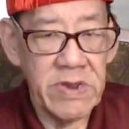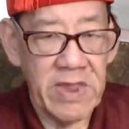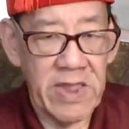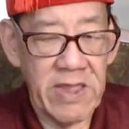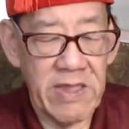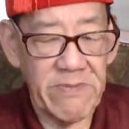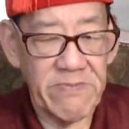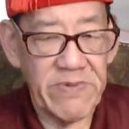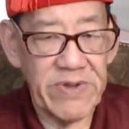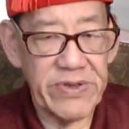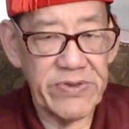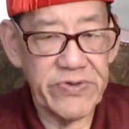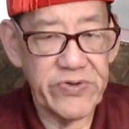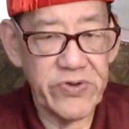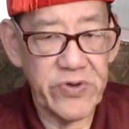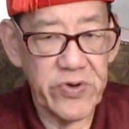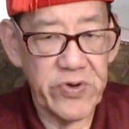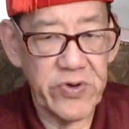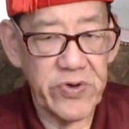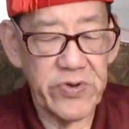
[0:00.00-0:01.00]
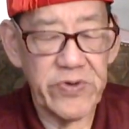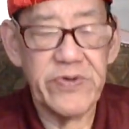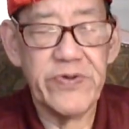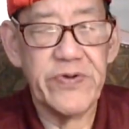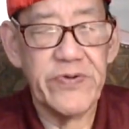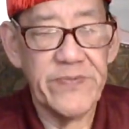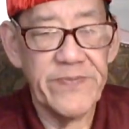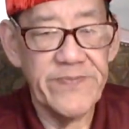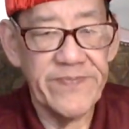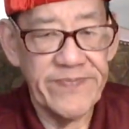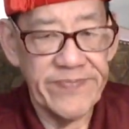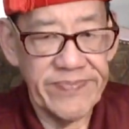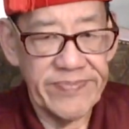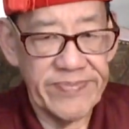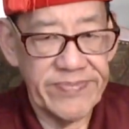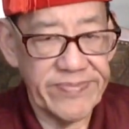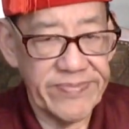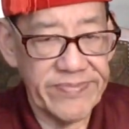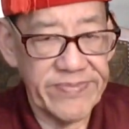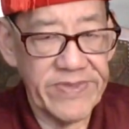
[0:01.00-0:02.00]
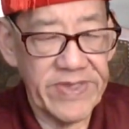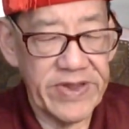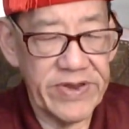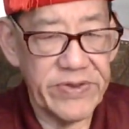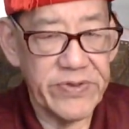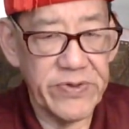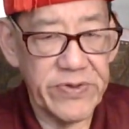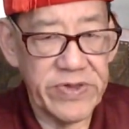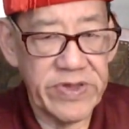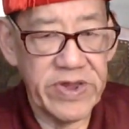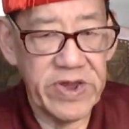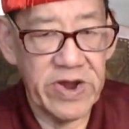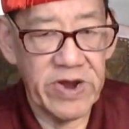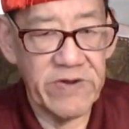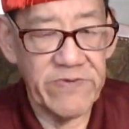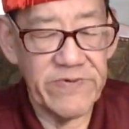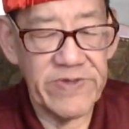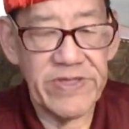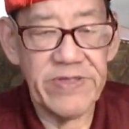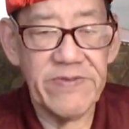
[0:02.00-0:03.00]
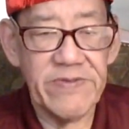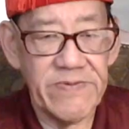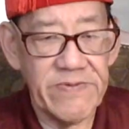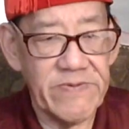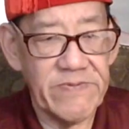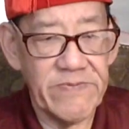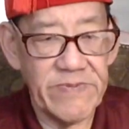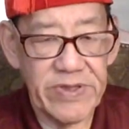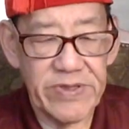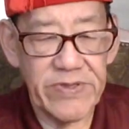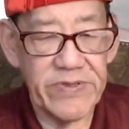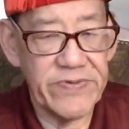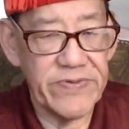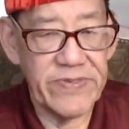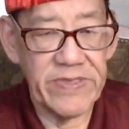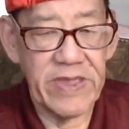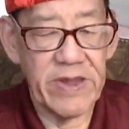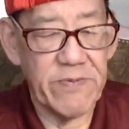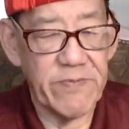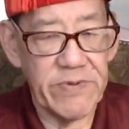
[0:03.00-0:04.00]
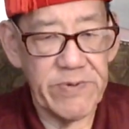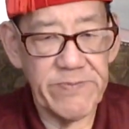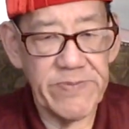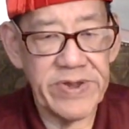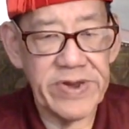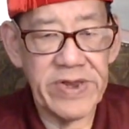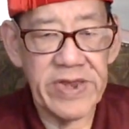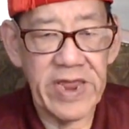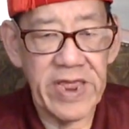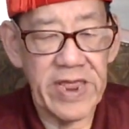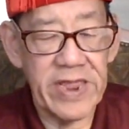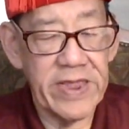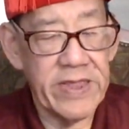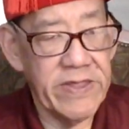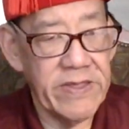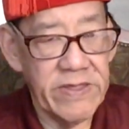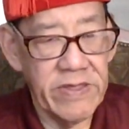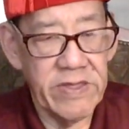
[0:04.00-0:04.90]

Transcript: at my church. I took care of it because every Monday